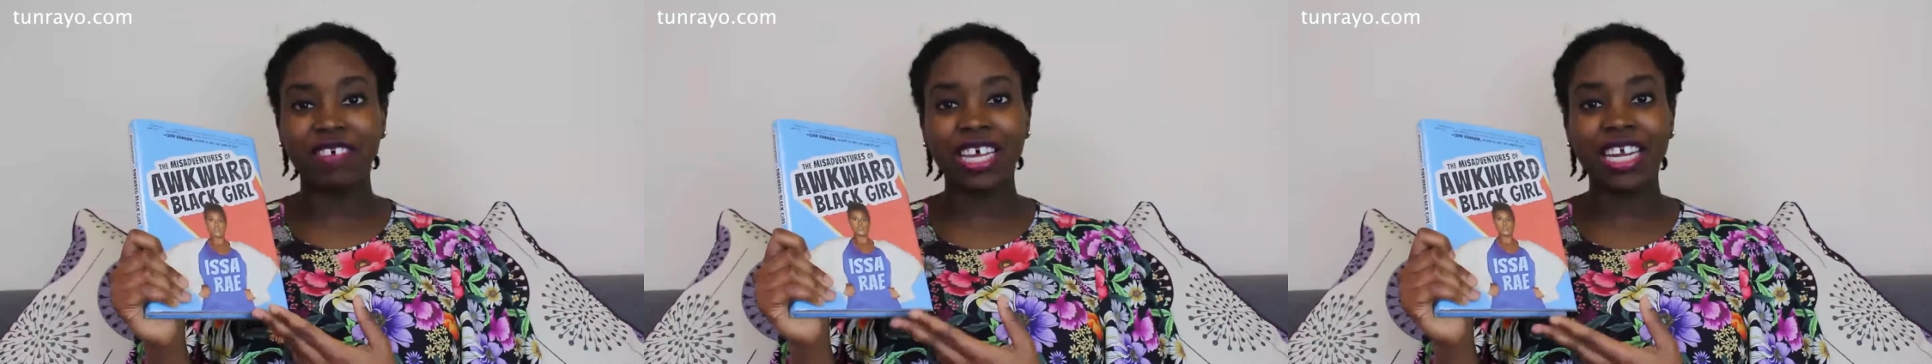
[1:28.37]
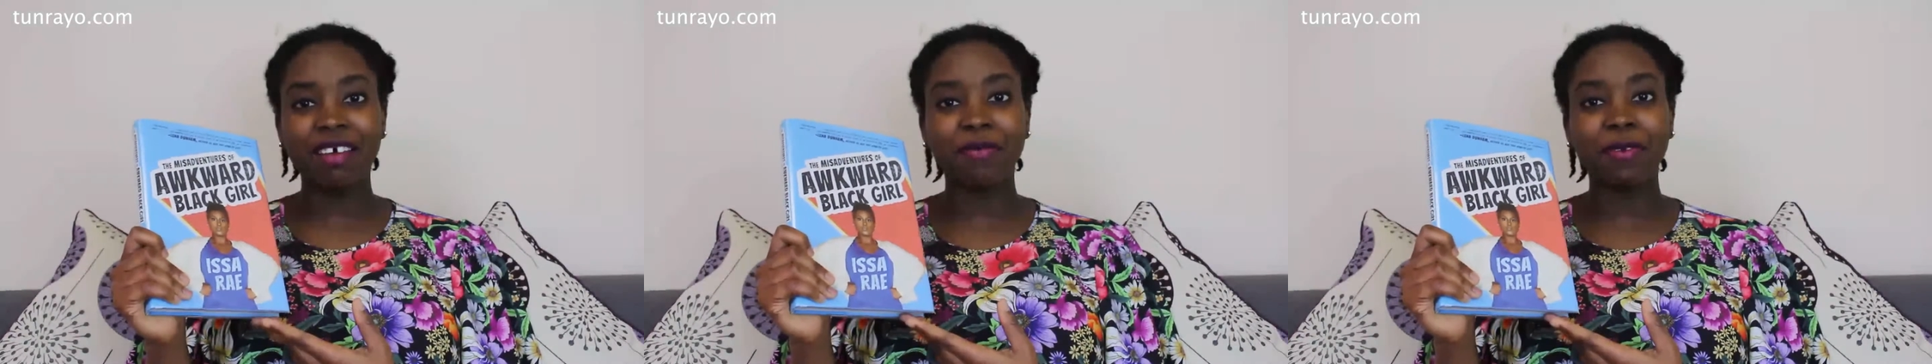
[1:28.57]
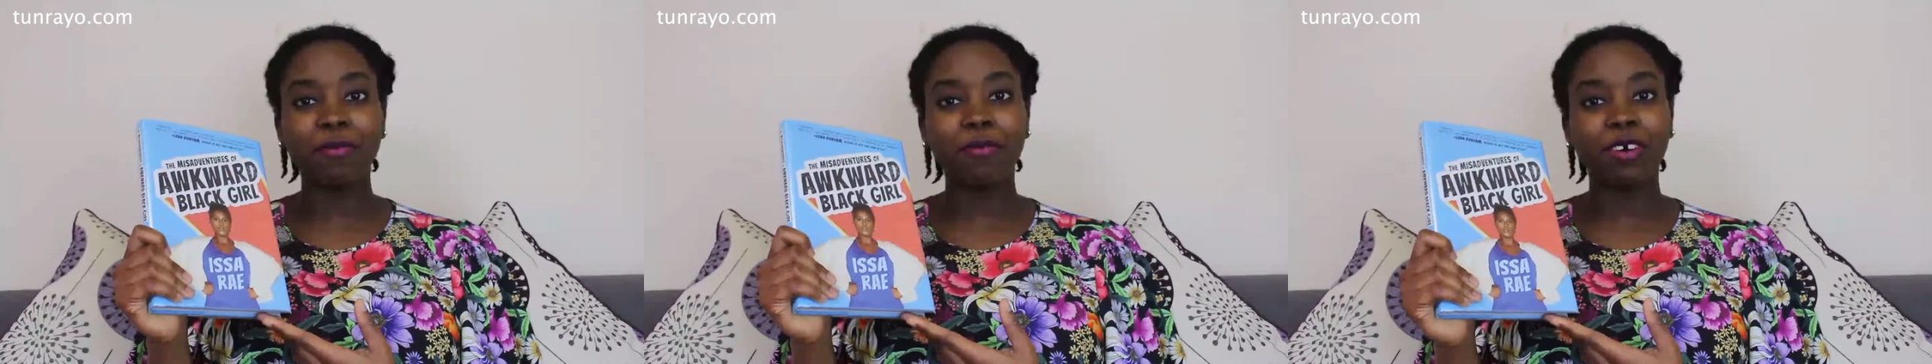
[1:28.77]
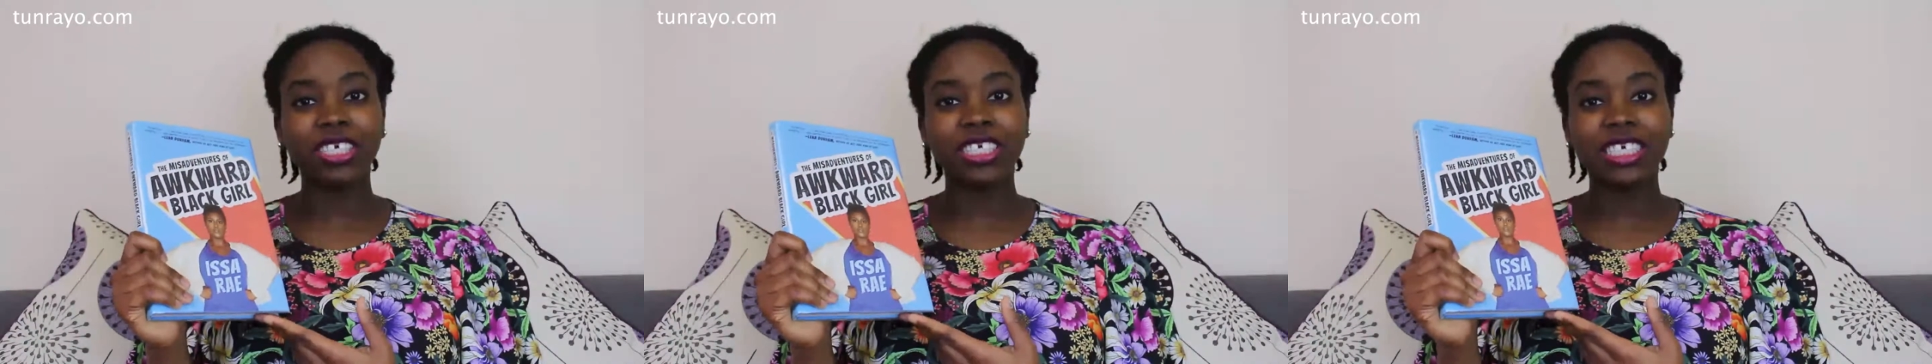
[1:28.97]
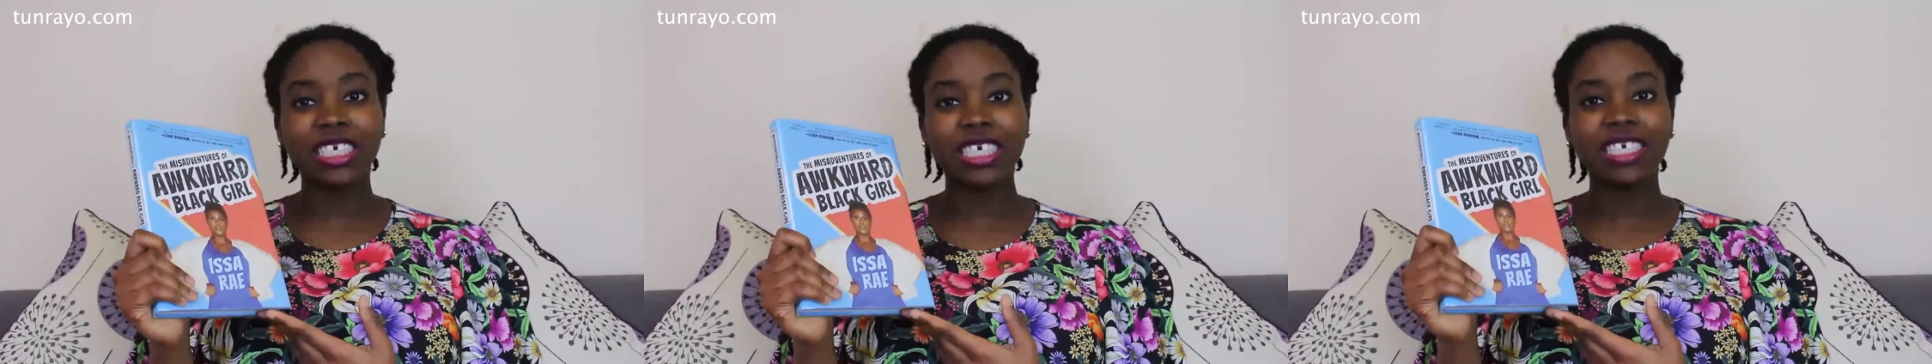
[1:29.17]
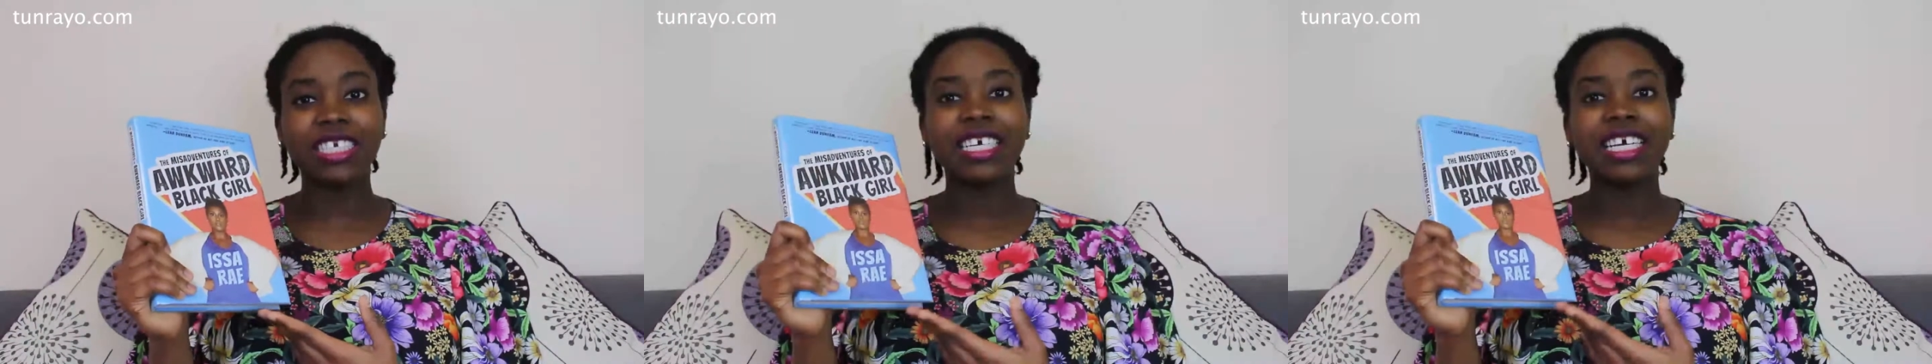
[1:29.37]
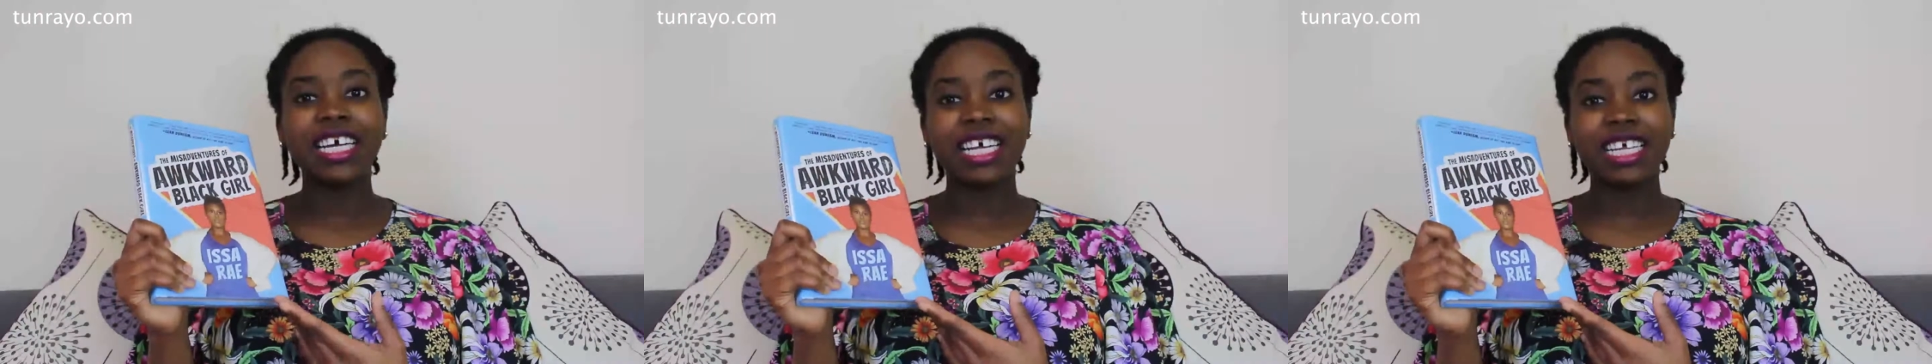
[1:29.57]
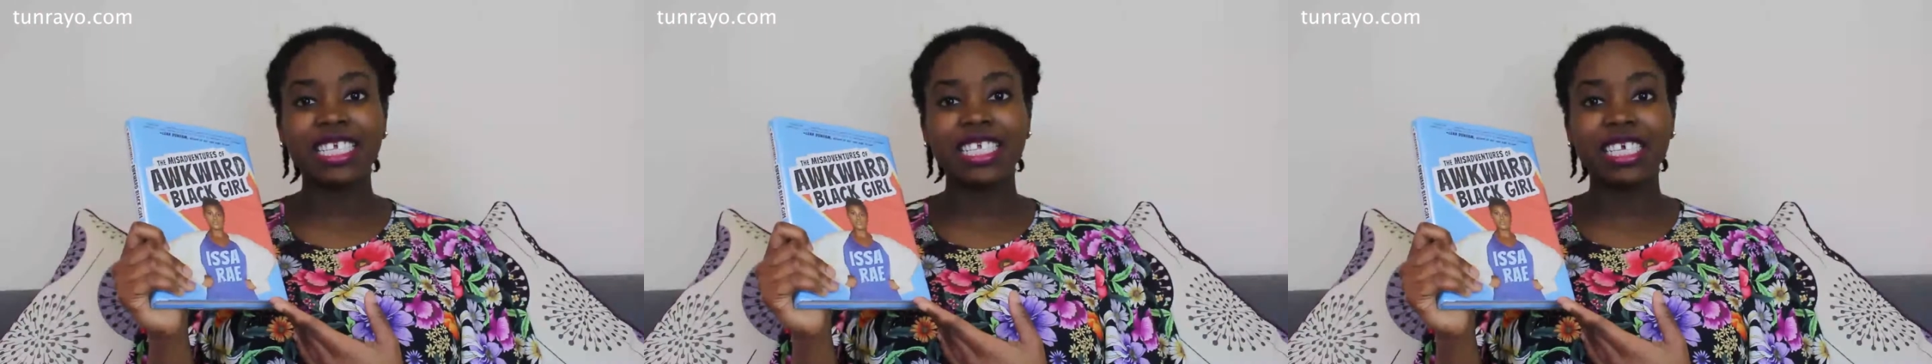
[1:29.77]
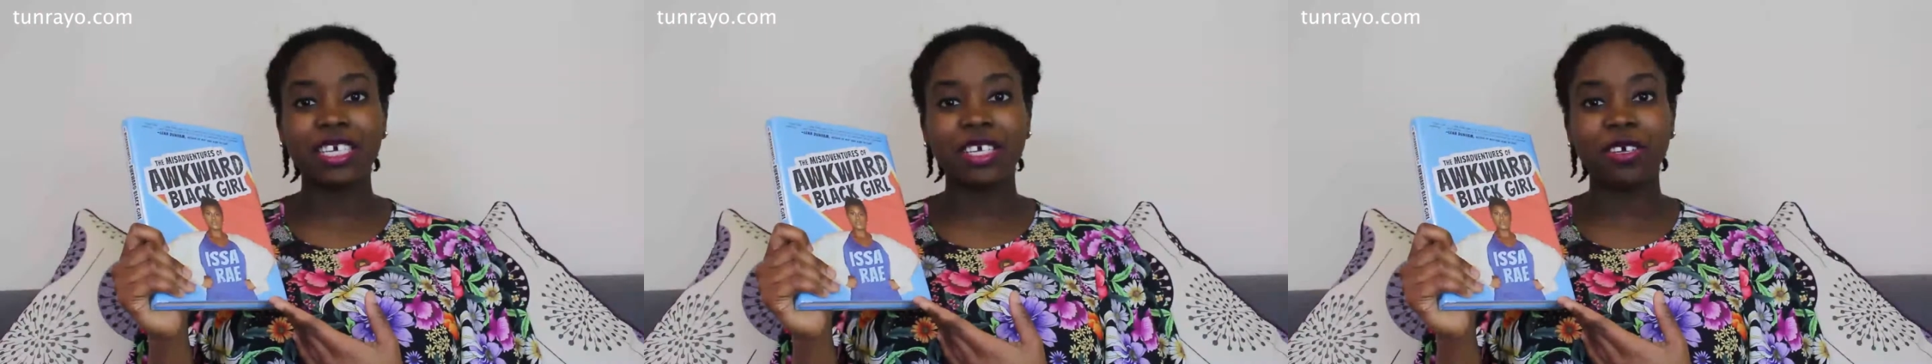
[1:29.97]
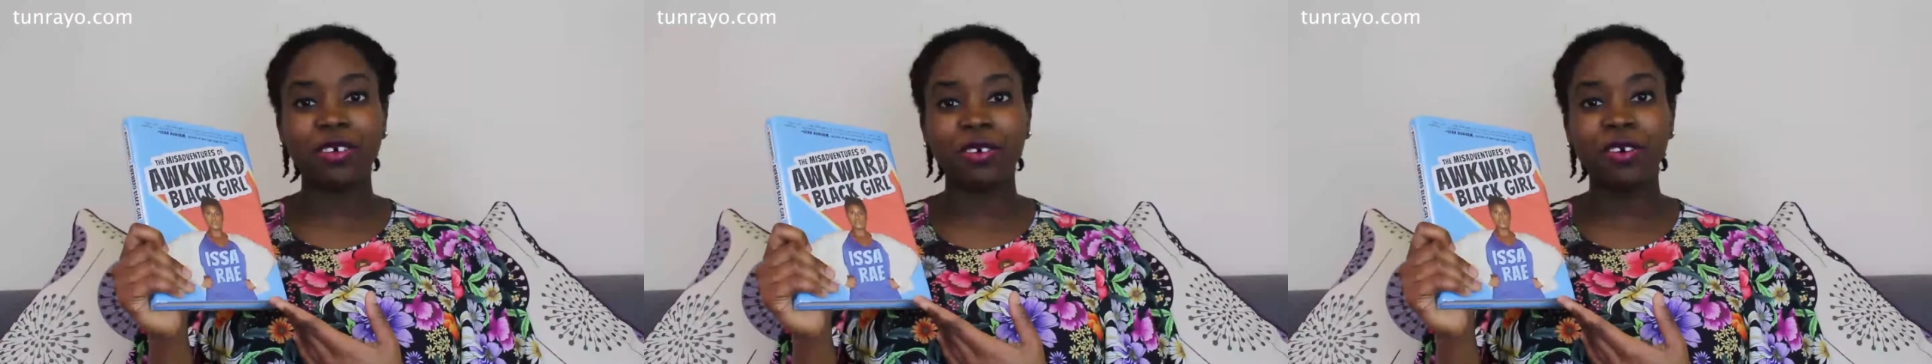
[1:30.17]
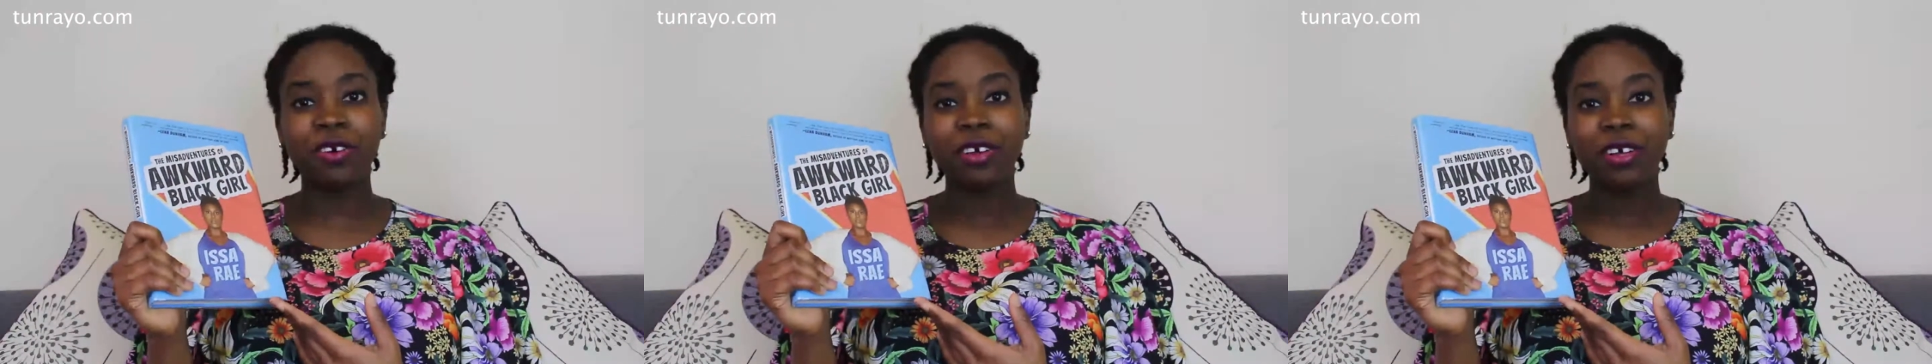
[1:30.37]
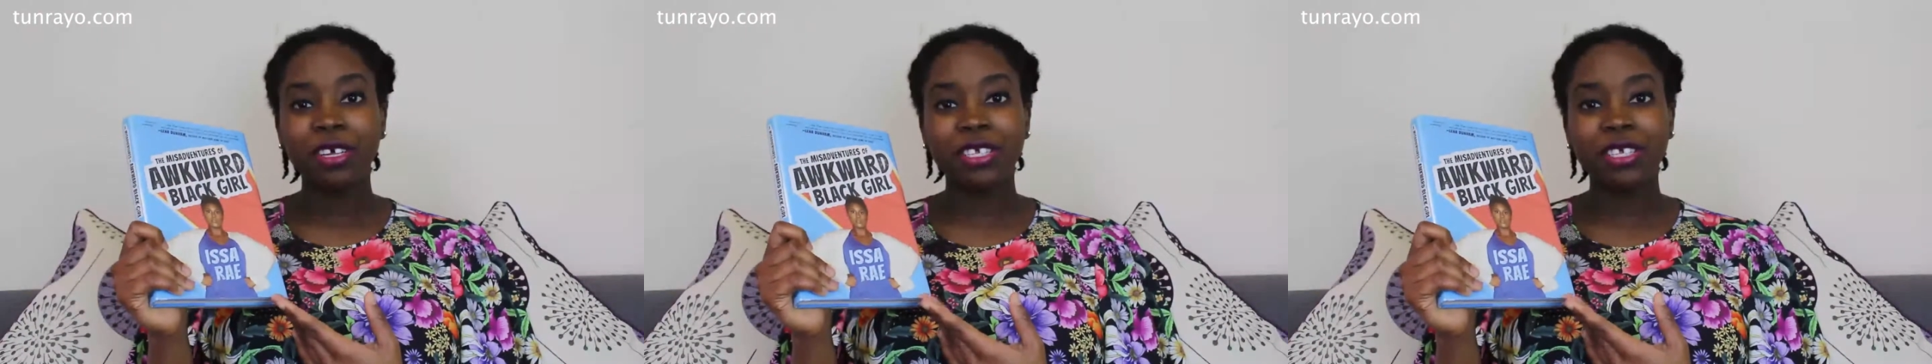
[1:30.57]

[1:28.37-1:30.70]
and I've been watching Insecure,